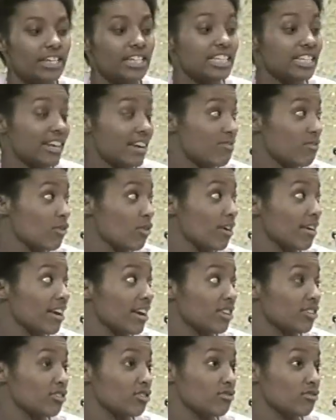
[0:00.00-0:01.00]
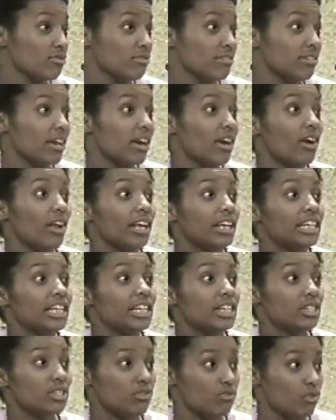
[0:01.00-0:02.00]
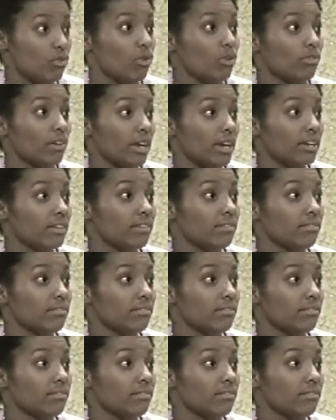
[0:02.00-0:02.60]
he's got four, I got two. Now, Well, I need right. is four, right?